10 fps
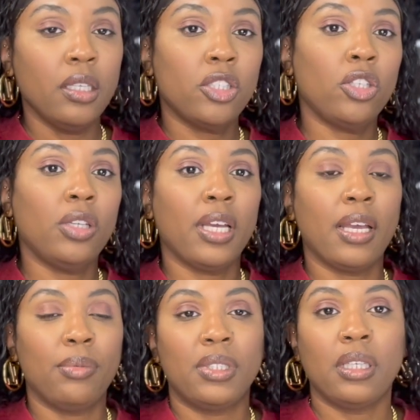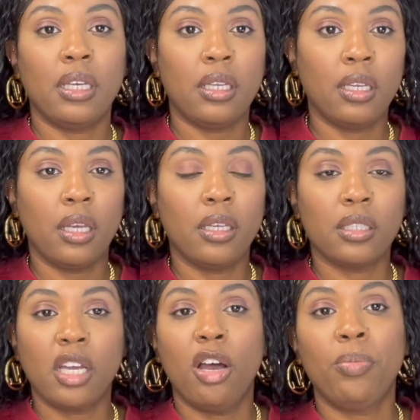So like I was saying, it's a
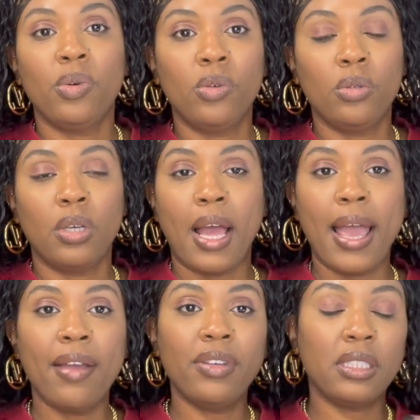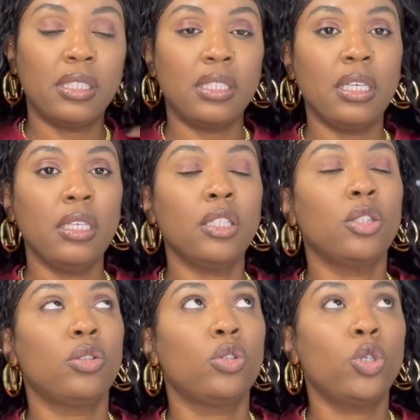couple, I haven't seen
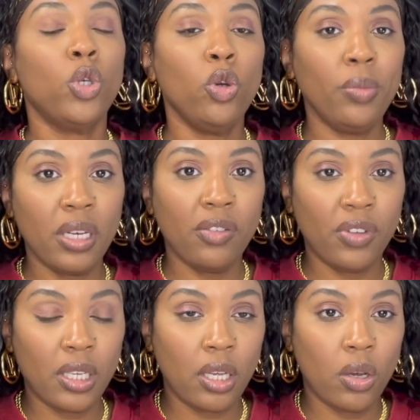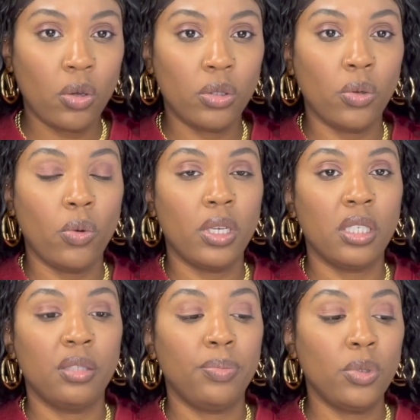too many videos on
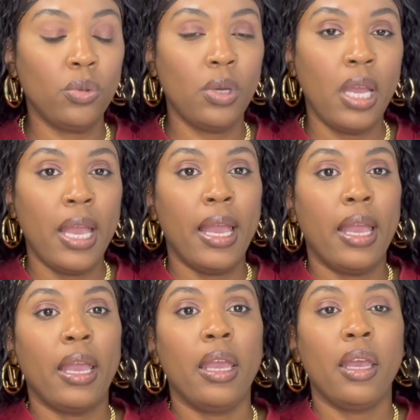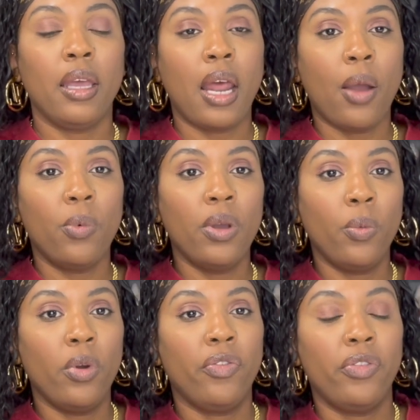this boot, and I went
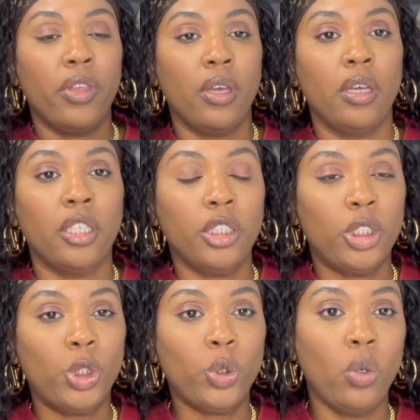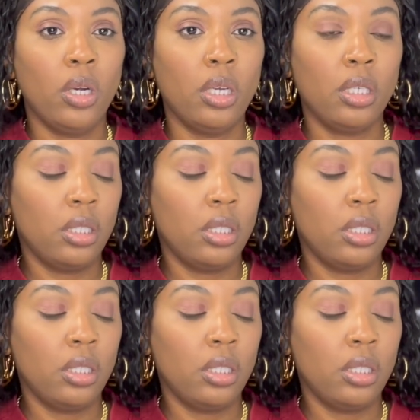with the short